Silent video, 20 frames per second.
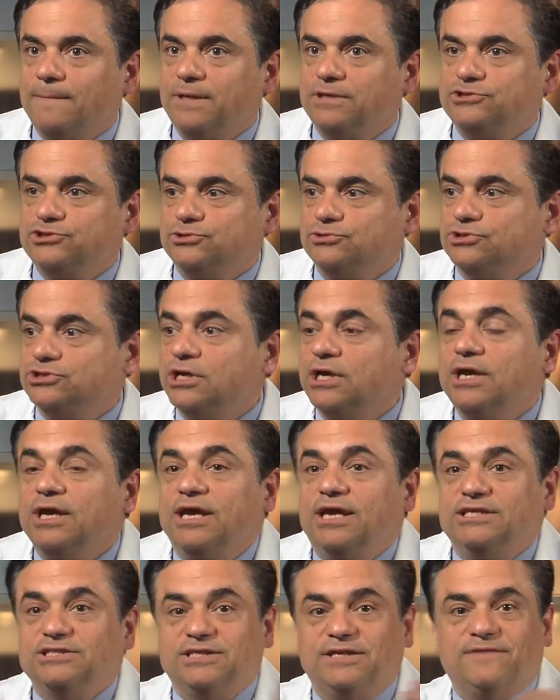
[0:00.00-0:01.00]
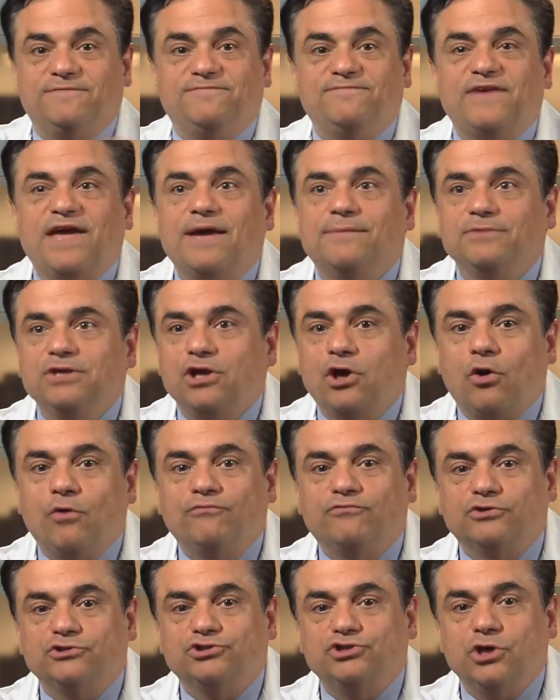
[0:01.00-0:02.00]
issues. Is it a family
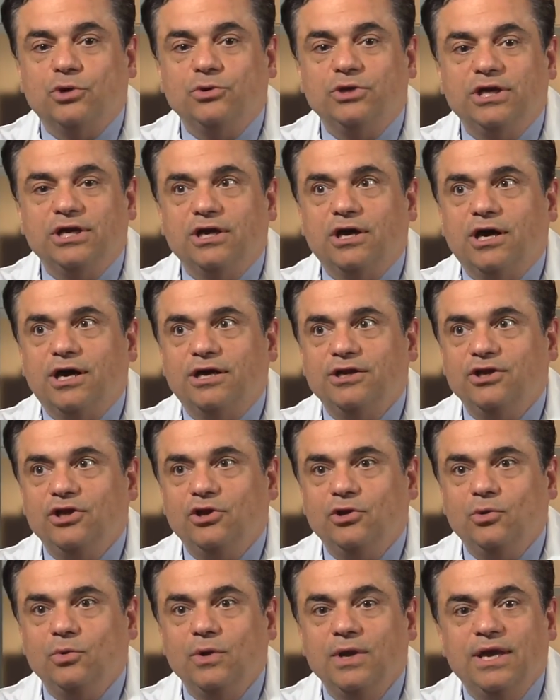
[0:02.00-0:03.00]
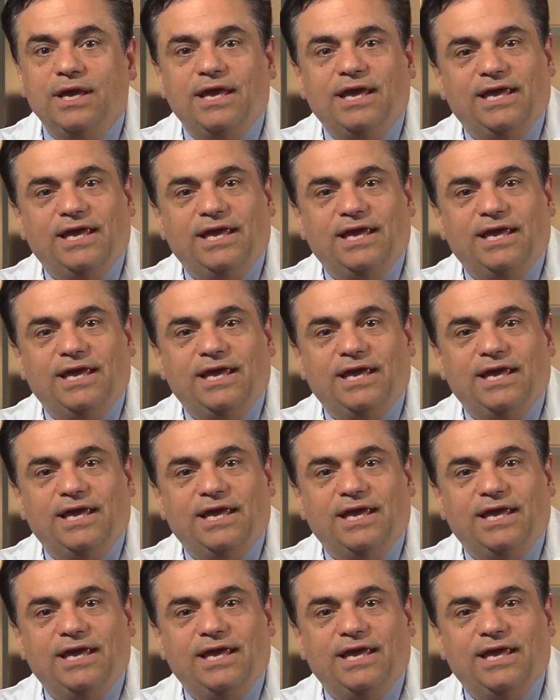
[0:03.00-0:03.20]
overdoting on you?